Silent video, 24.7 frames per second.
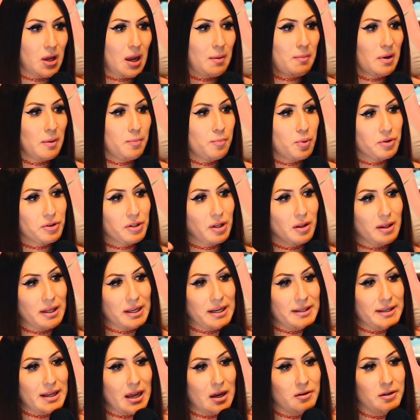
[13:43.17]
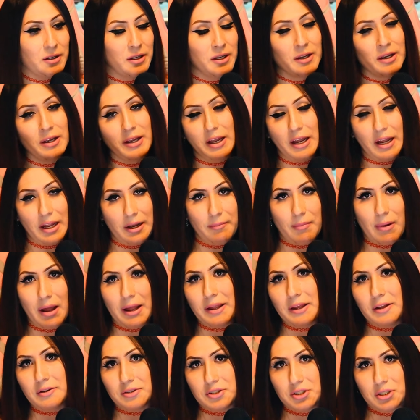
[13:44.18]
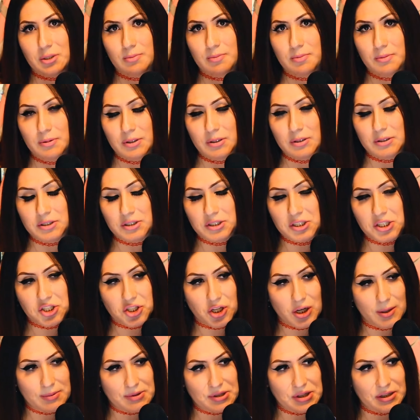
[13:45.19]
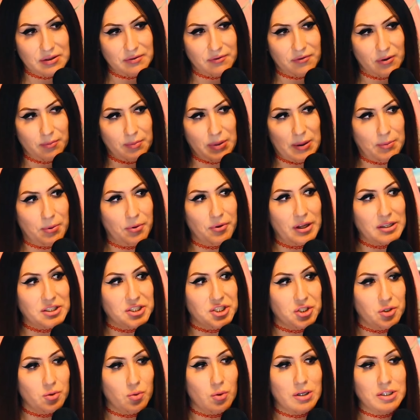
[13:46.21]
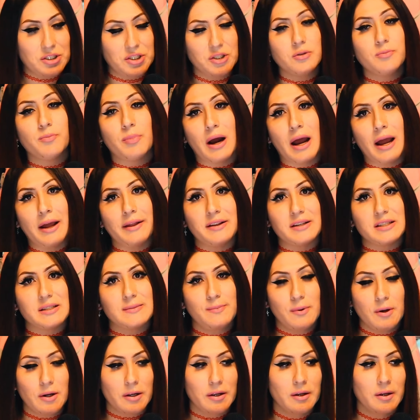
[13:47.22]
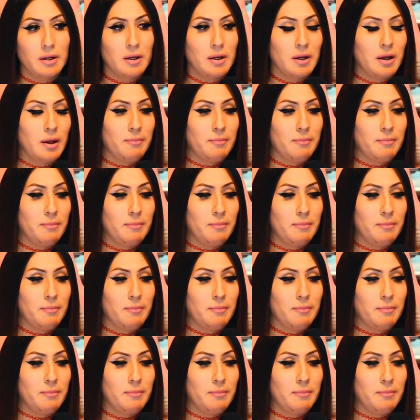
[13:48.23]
So I'm going to put the link down in my YouTube description for people that do want to buy this book.